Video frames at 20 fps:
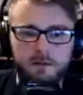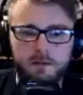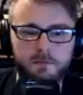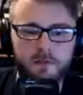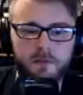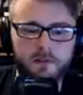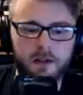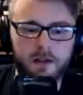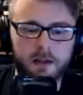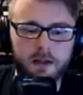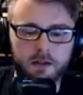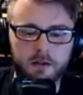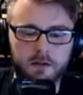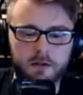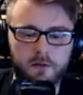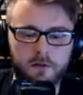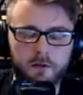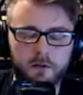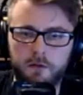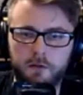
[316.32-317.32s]
starting
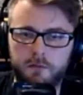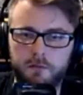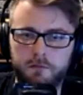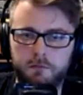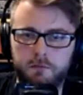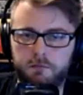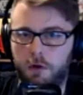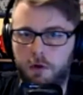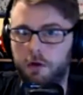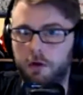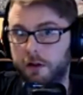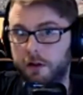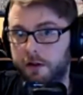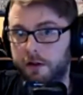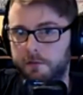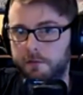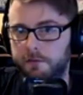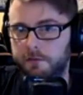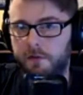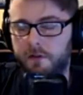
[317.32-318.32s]
on sort of
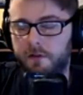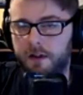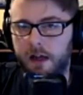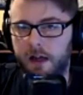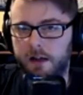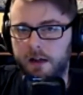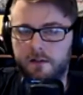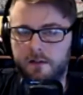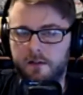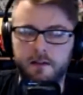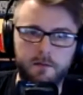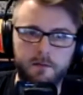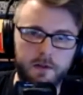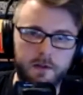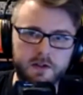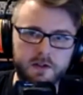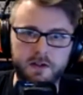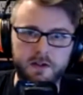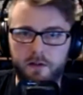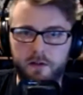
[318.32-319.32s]
roller skates and then
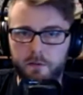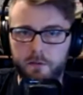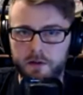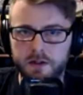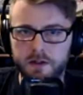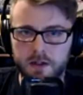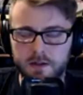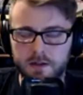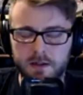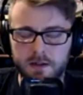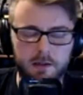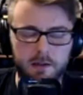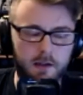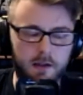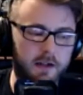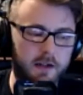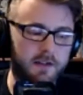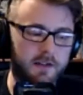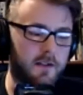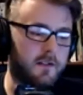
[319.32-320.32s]
eventually switching to
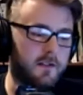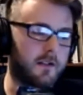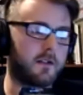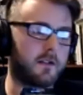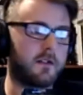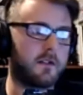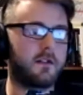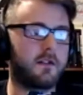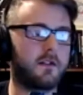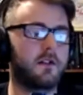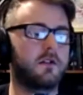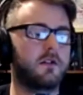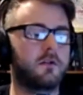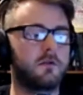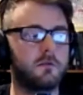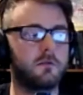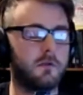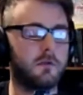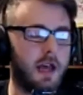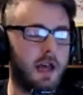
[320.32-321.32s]
inline and the success that
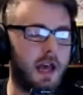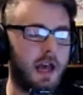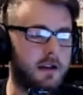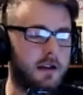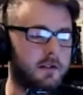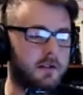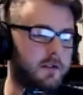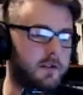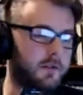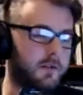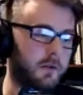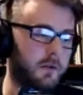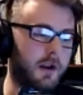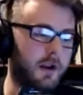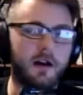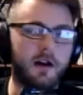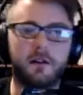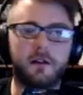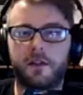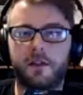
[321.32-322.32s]
you had
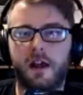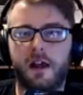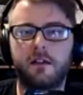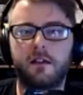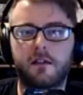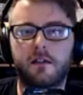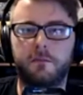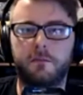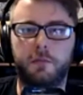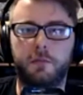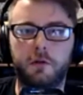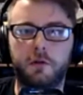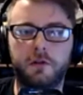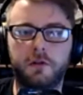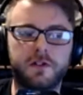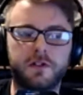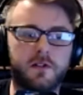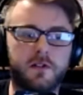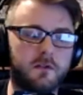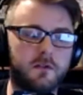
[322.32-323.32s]
throughout that sport.
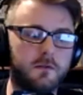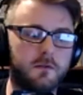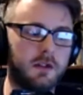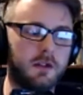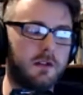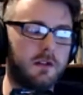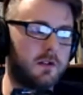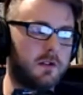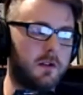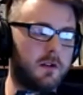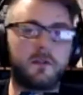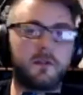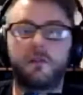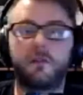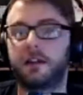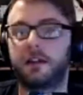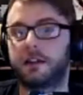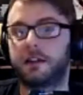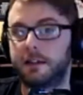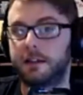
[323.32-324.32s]
Just in terms of
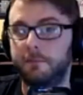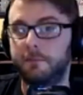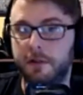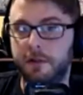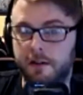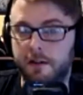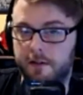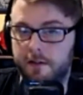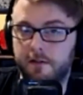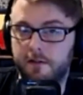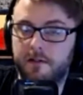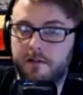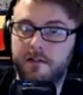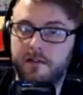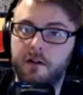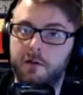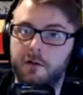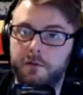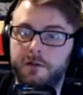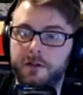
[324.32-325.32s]
the Olympics
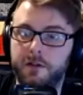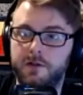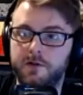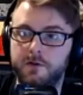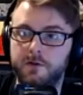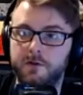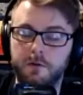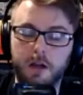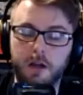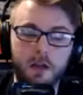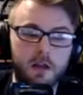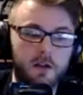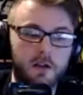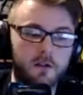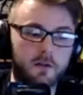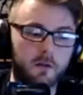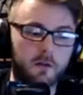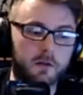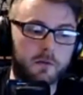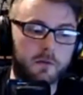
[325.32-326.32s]
itself, did you
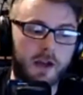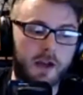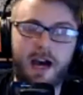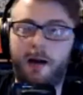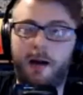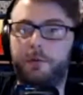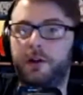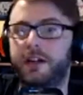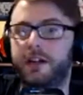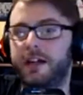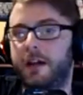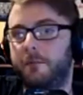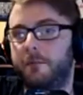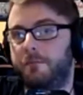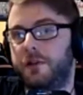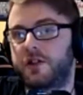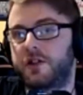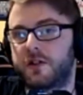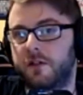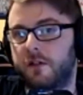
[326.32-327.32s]
sort of harbor any
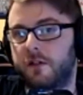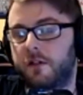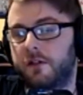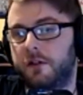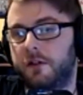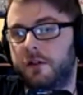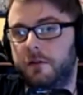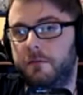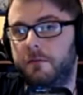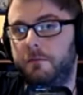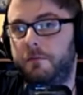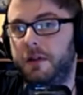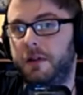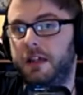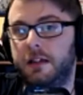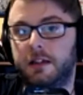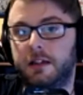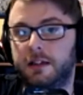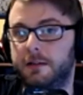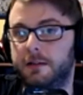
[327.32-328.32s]
ambitions to be
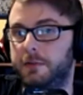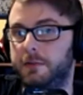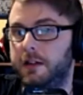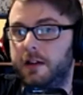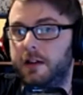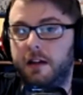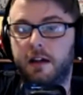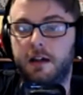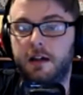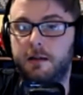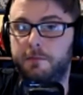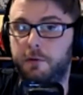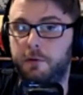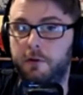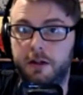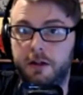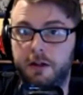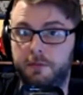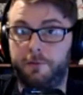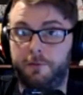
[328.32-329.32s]
an Olympian at any
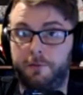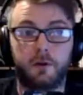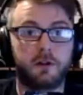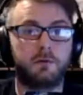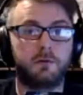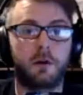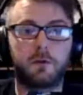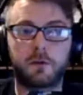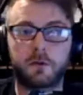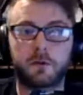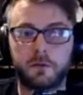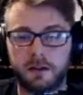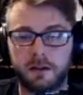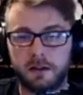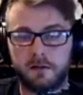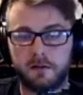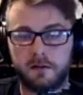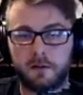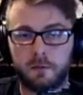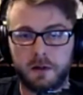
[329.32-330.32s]
point before you ultimately
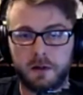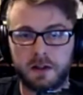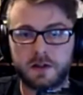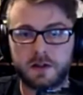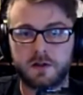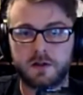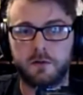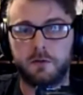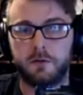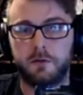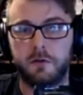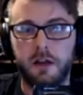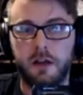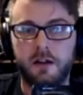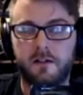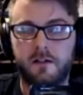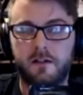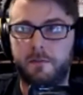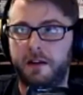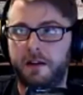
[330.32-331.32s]
switched to
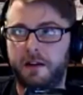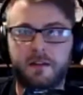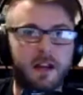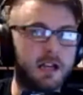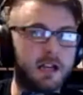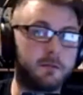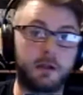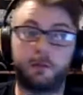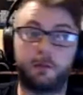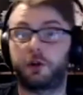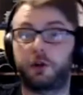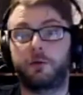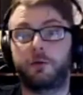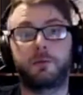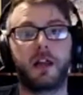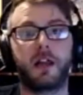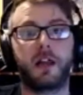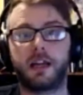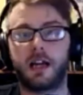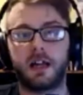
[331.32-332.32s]
speed skating? I mean, were you
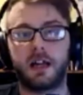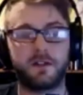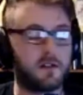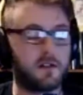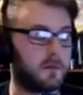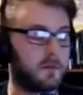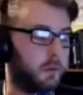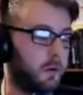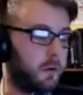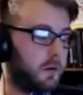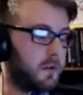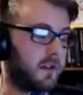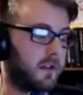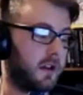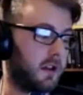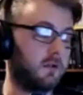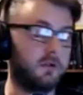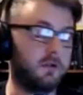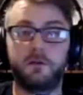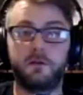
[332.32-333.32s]
playing other sports
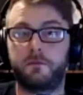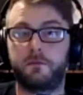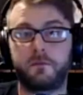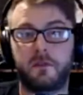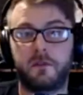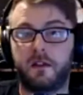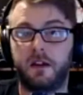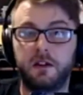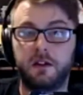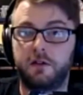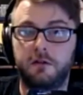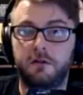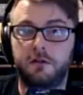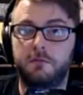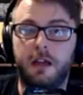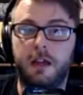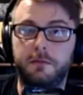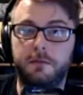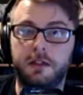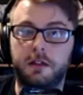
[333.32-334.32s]
that could have seen you
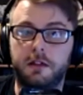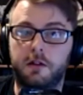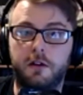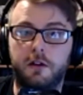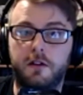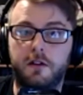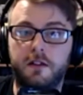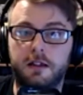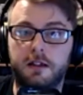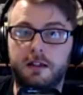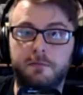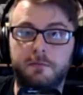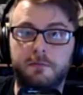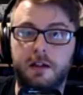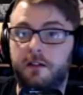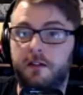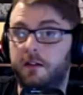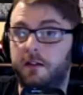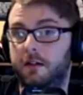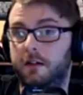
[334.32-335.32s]
maybe go to the
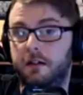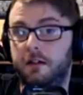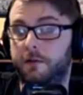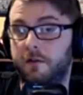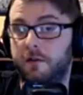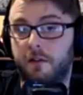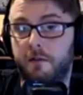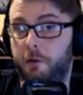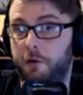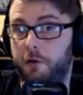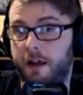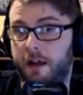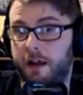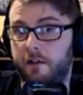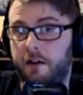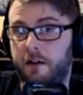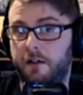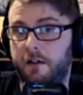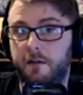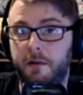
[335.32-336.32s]
Olympics in a different sport
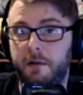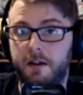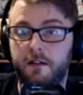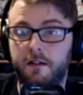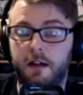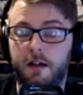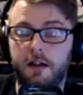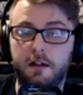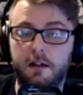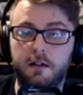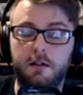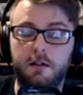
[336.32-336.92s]
outside of speed skating?